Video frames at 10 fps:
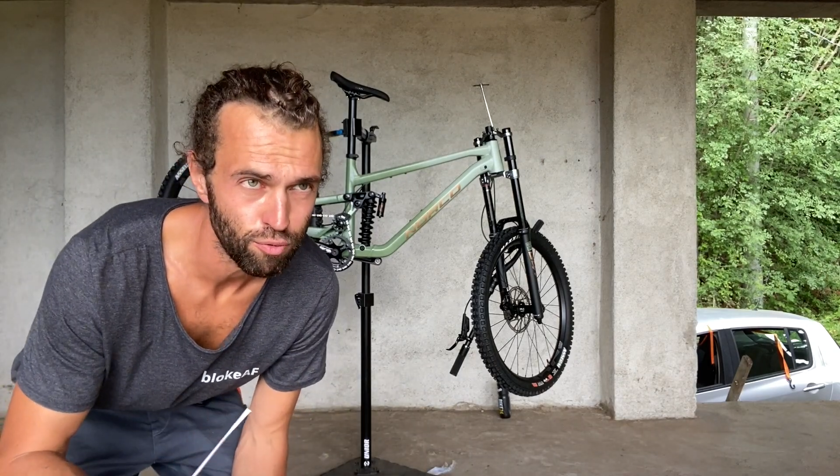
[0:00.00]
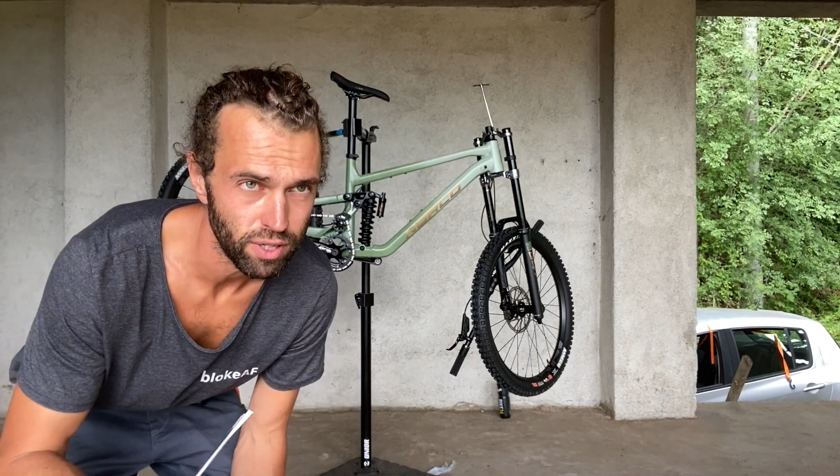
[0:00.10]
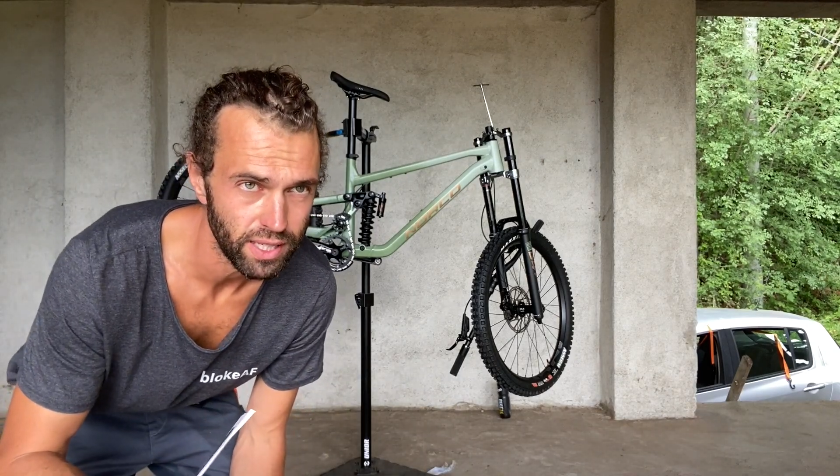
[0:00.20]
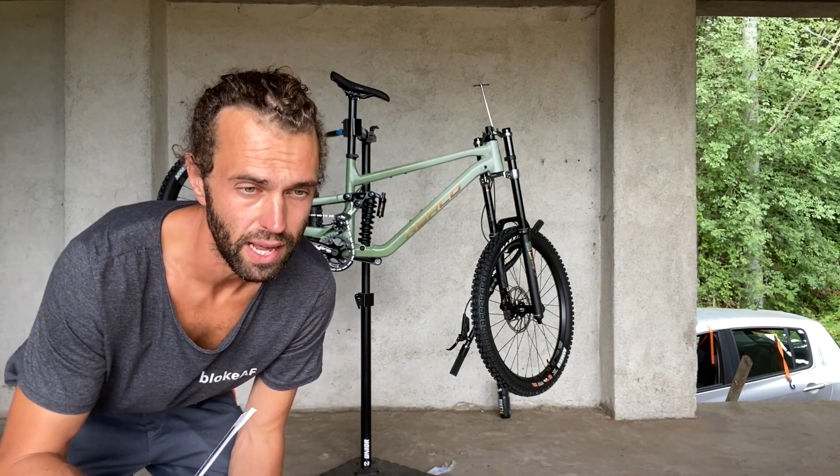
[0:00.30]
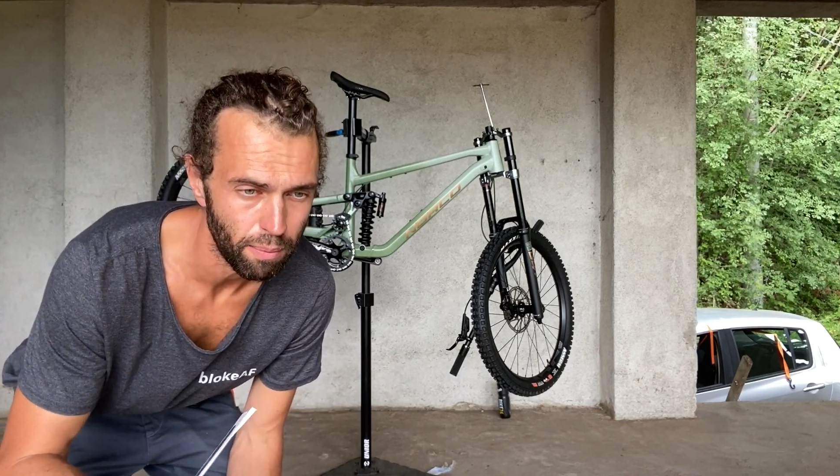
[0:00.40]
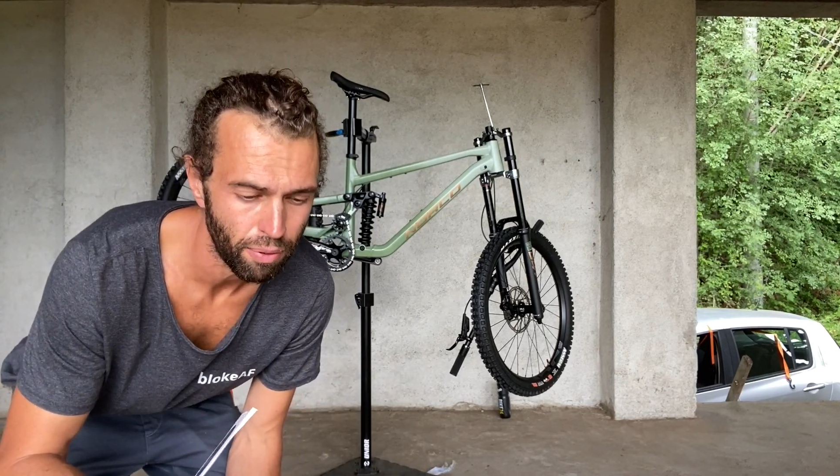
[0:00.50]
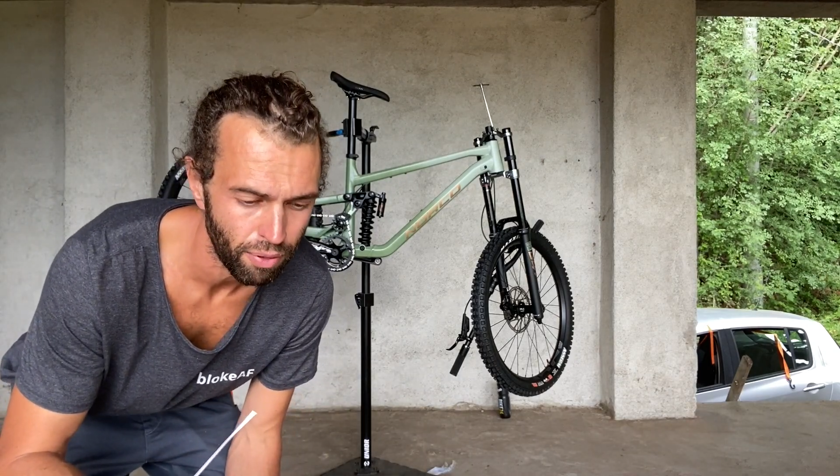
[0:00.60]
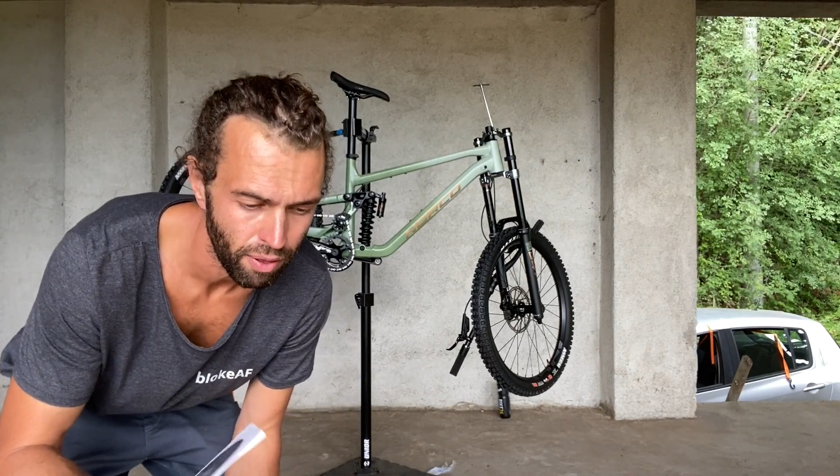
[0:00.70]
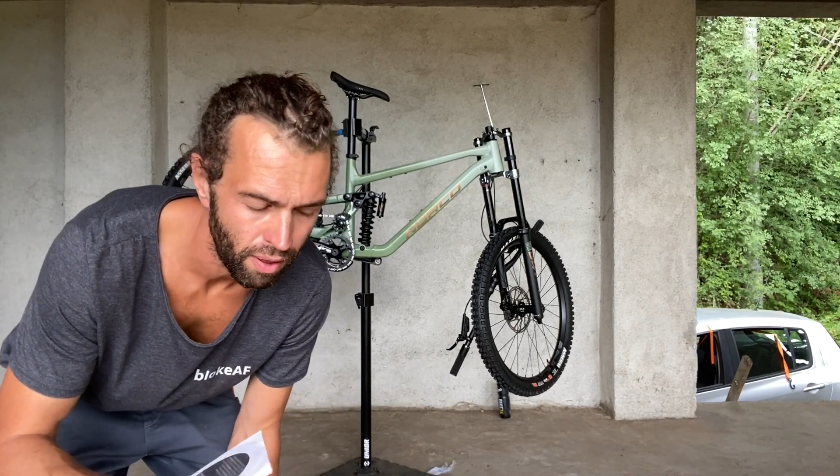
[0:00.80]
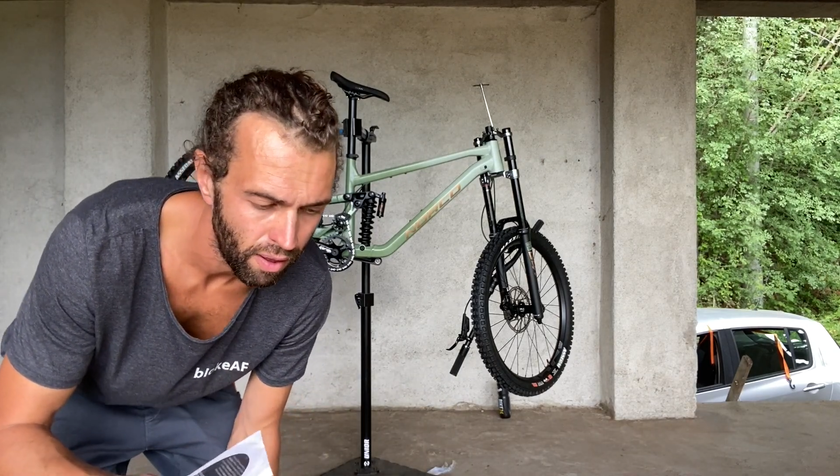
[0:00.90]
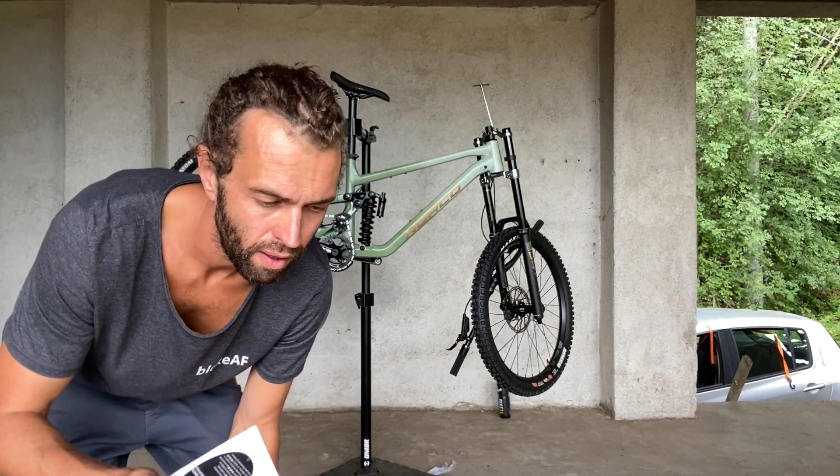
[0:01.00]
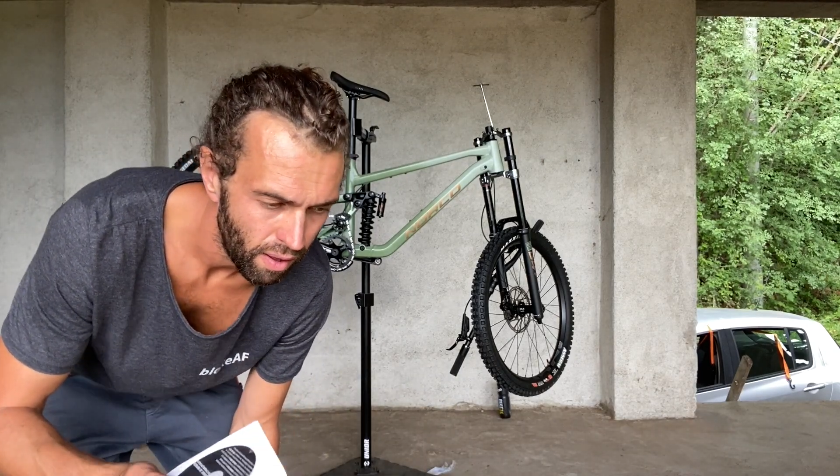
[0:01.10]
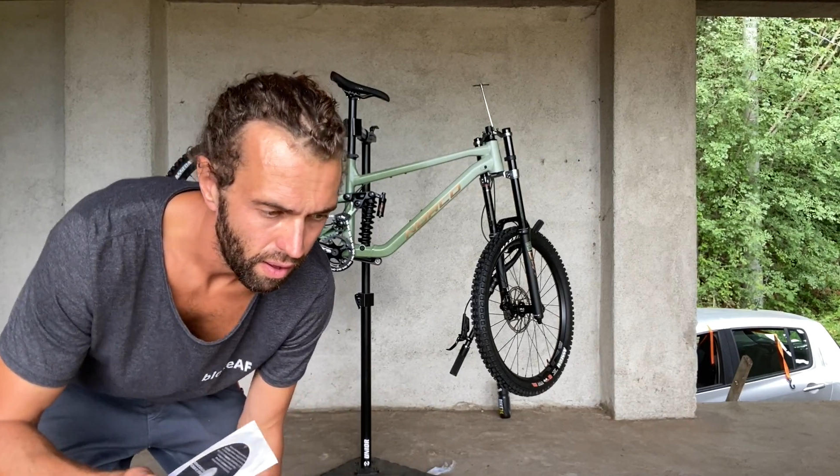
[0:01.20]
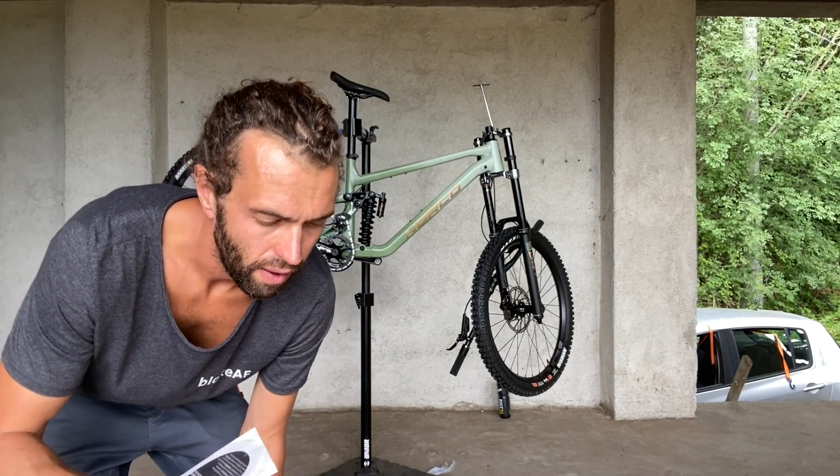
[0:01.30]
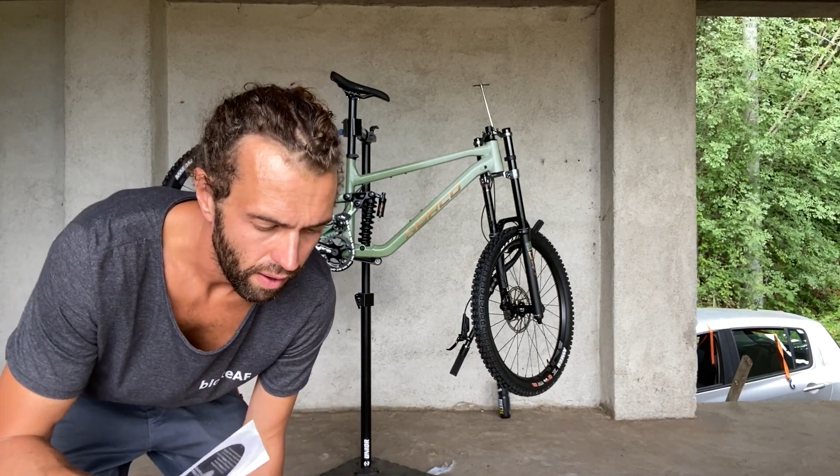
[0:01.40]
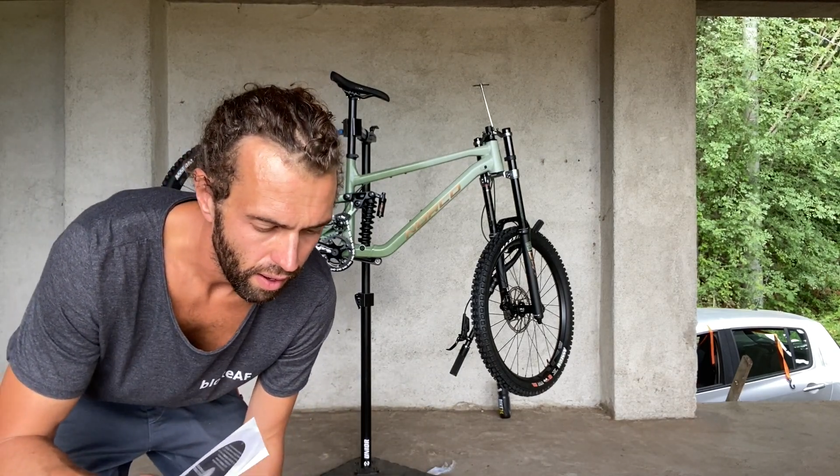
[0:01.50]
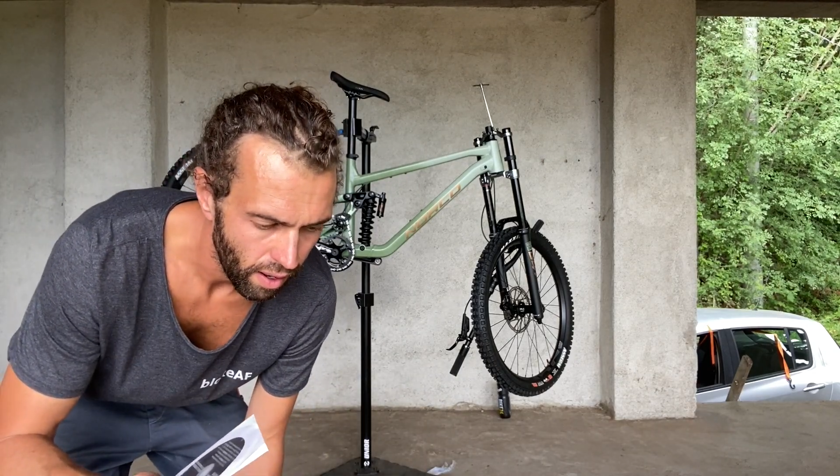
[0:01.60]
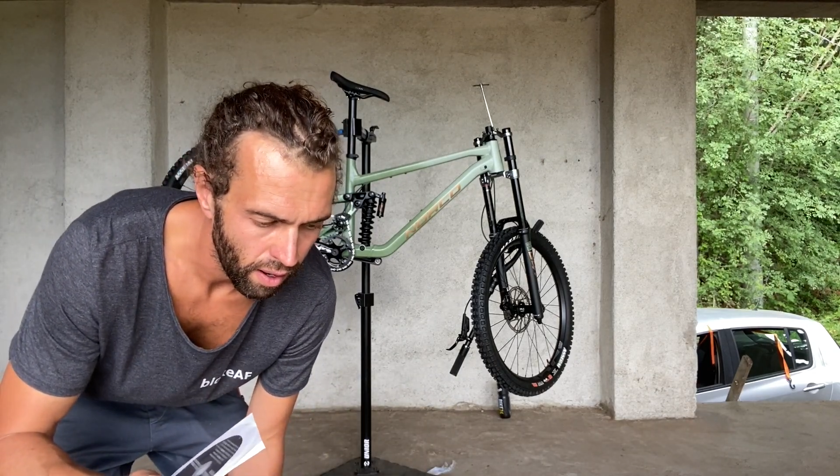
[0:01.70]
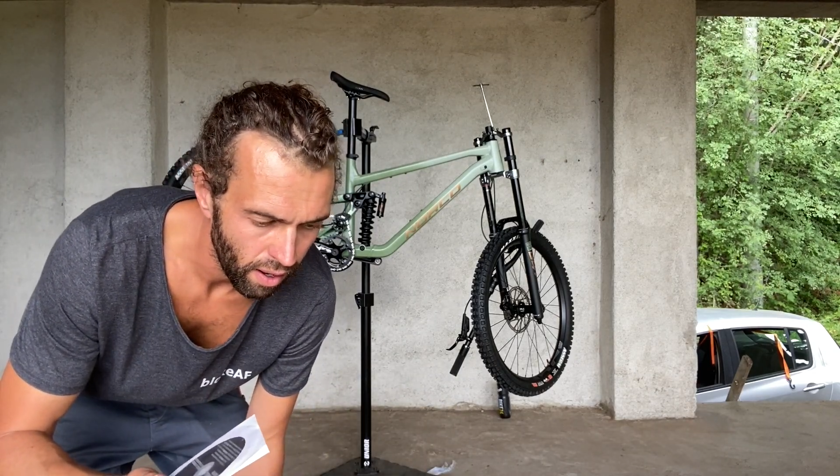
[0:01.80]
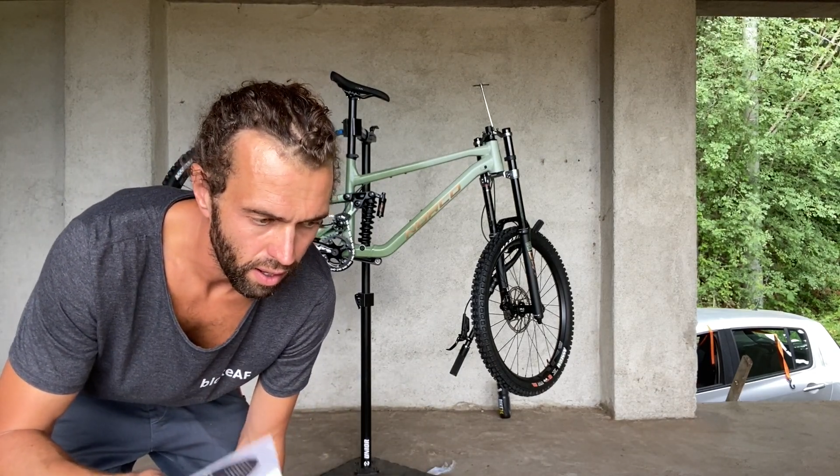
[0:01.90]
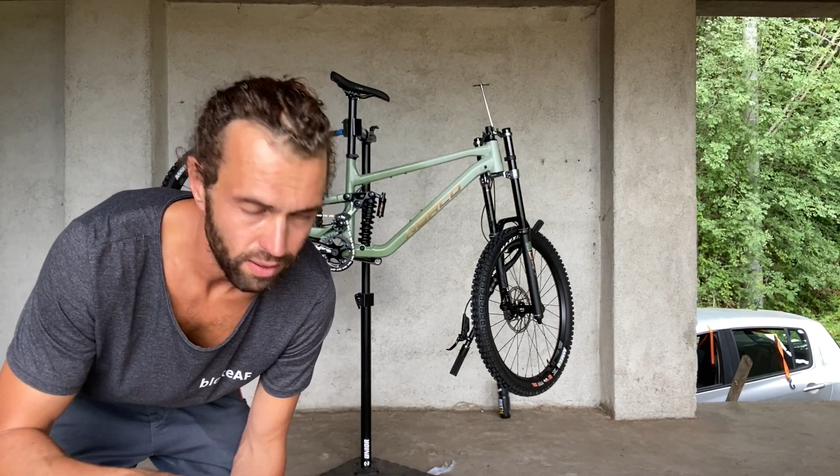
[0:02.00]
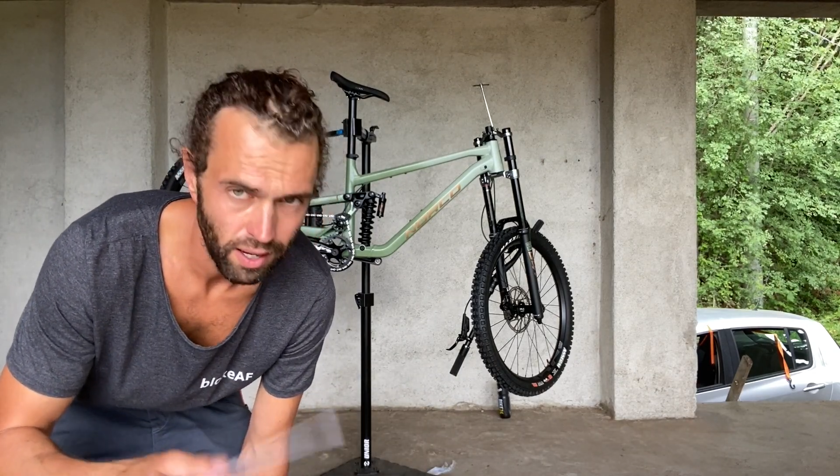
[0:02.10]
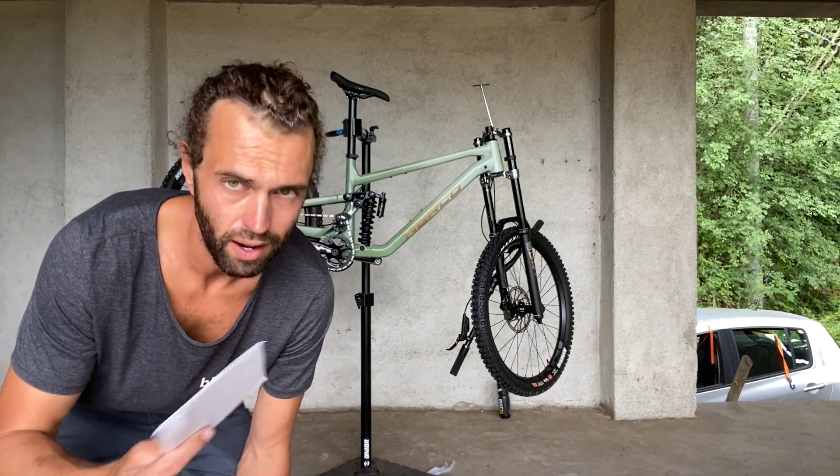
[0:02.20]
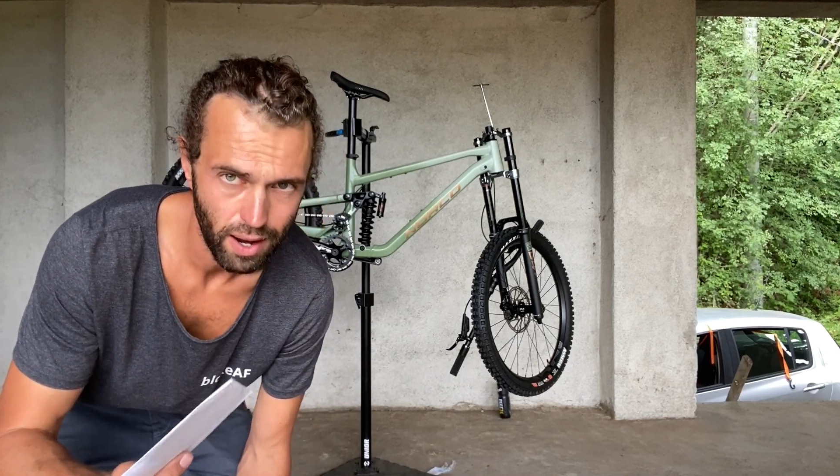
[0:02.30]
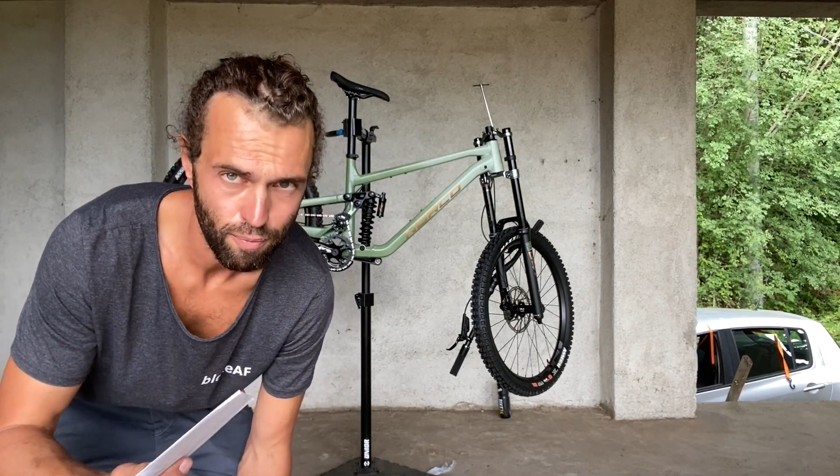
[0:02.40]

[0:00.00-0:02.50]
in-depth tyre